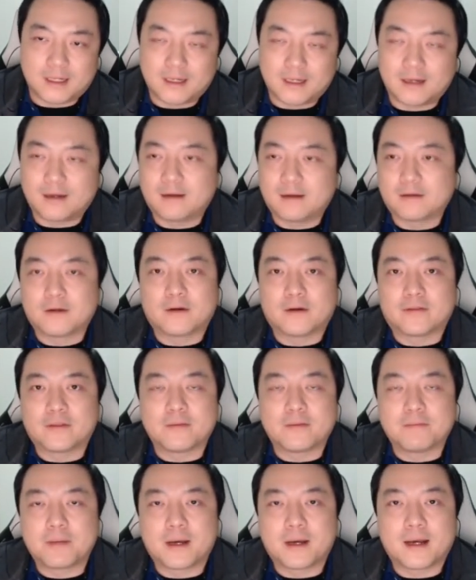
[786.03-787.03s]
got them
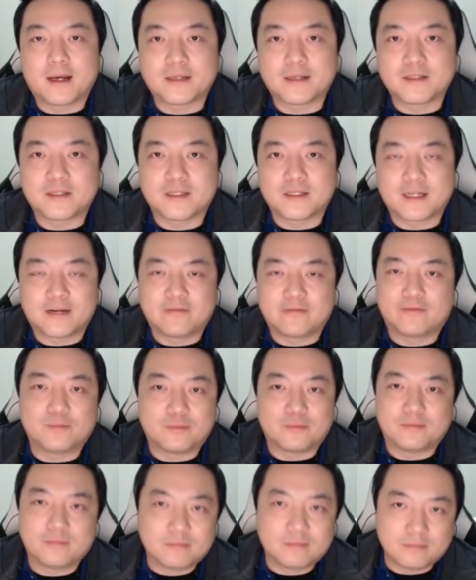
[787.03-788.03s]
past tough
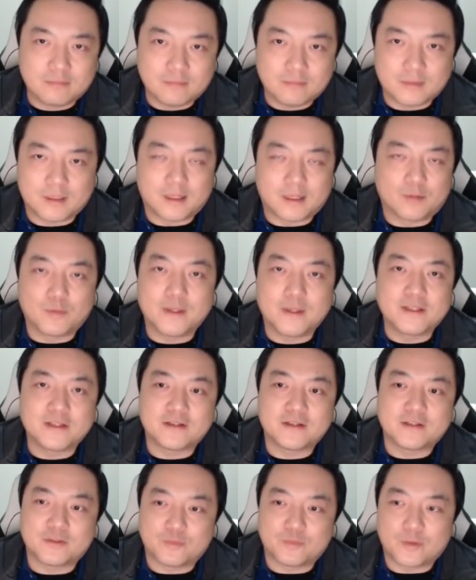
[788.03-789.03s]

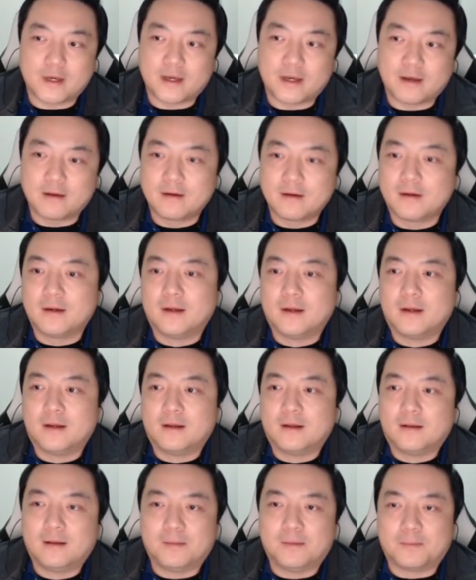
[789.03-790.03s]
winters where
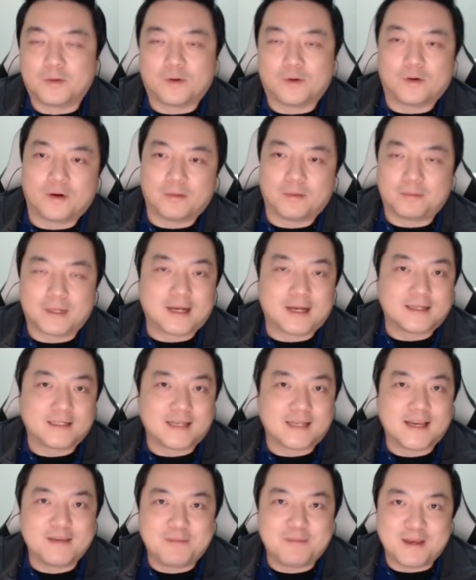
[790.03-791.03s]
more
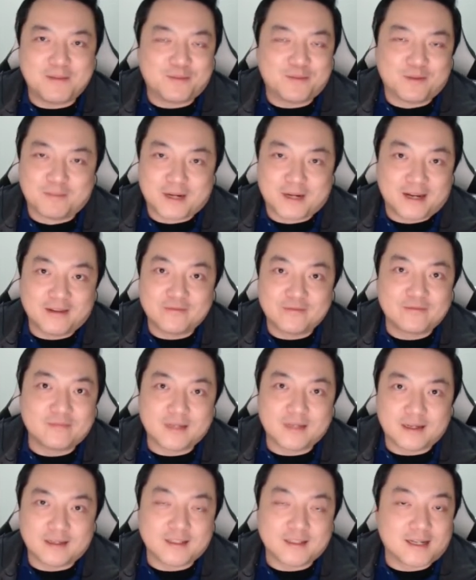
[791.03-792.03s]
blasé people might
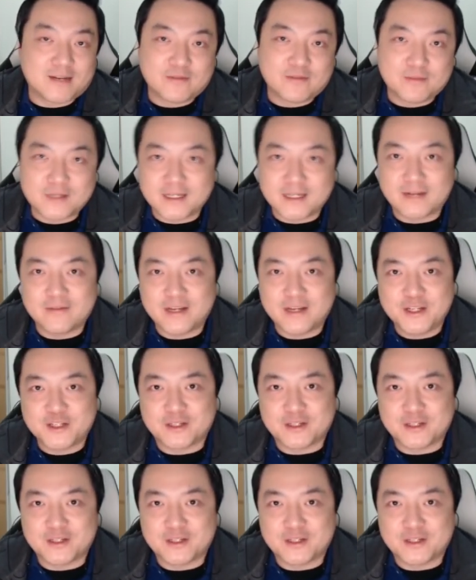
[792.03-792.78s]
have died from starvation.